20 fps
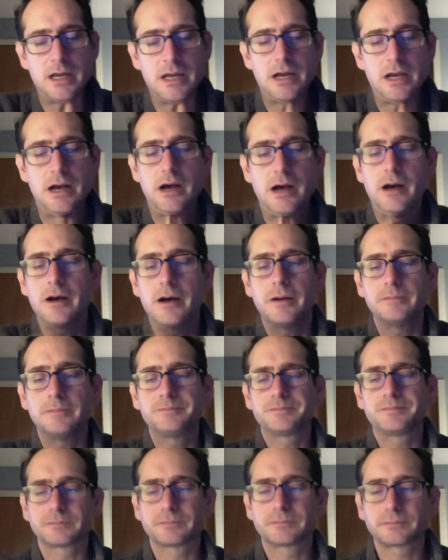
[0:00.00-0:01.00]

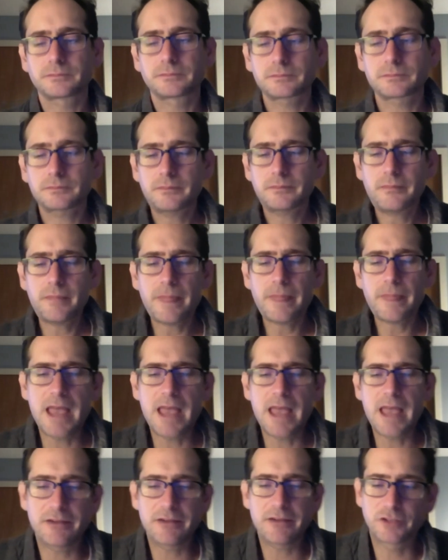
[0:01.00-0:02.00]
Um,
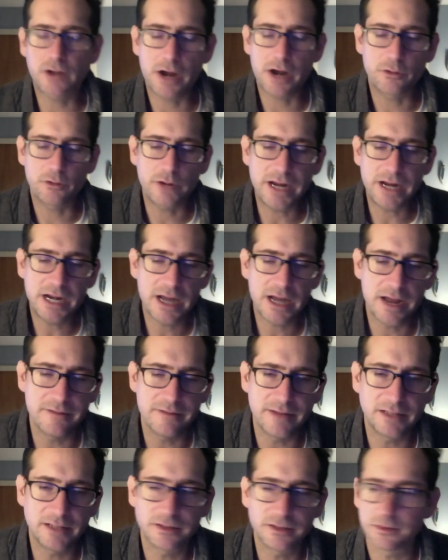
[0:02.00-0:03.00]
after Irene, I
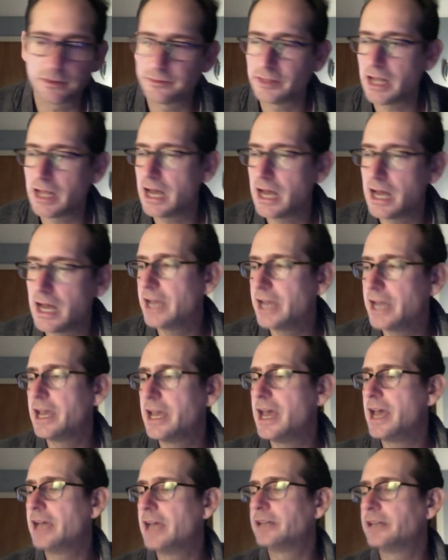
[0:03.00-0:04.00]
invented a fly,
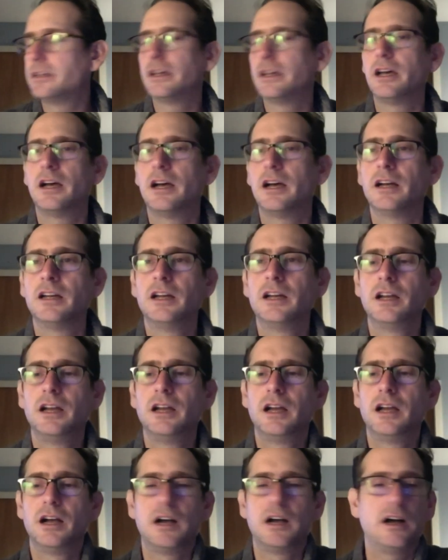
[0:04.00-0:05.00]
and uh,
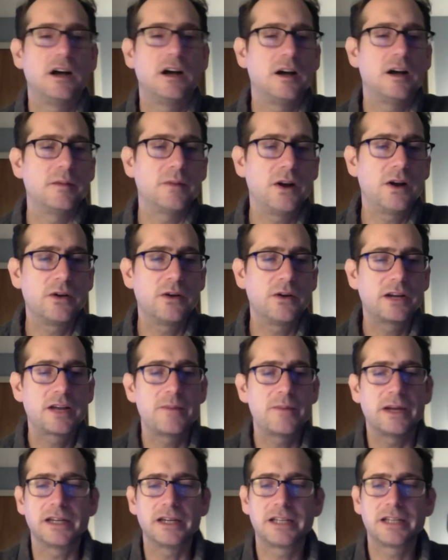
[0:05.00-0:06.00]
um, oh come
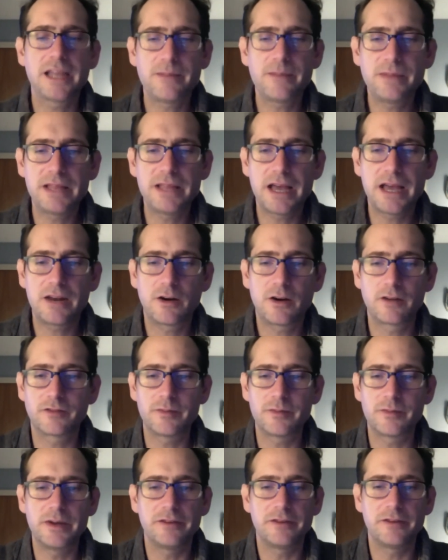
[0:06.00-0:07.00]
on, it can't be that hard
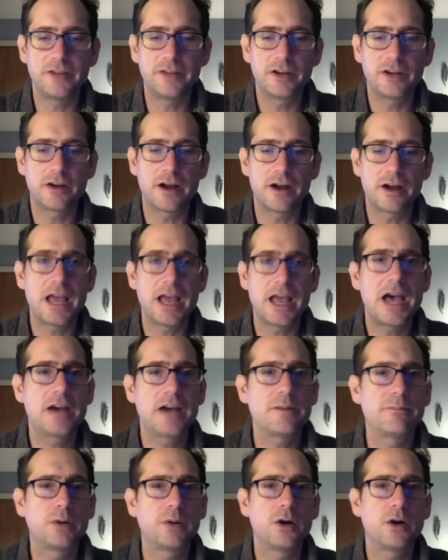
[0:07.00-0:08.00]
for me to figure out how
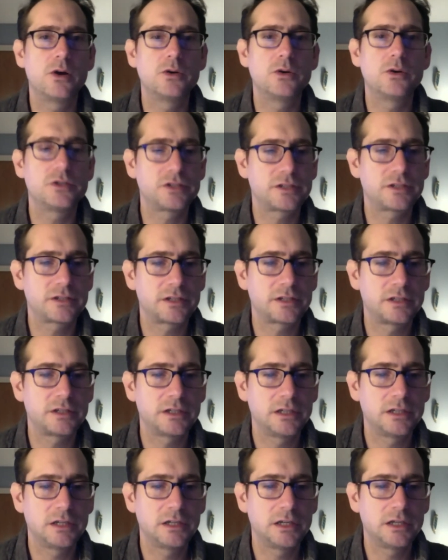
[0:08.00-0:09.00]
to post
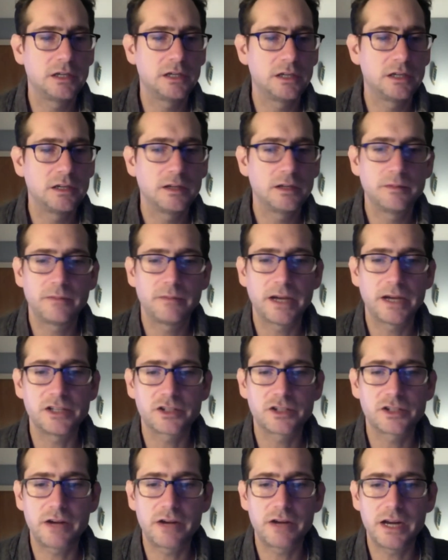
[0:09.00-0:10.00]
my
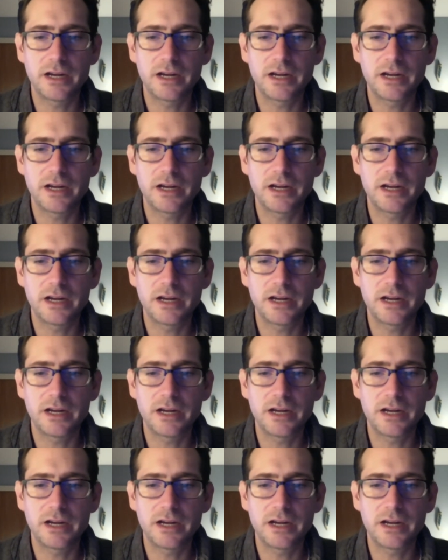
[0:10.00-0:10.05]
screen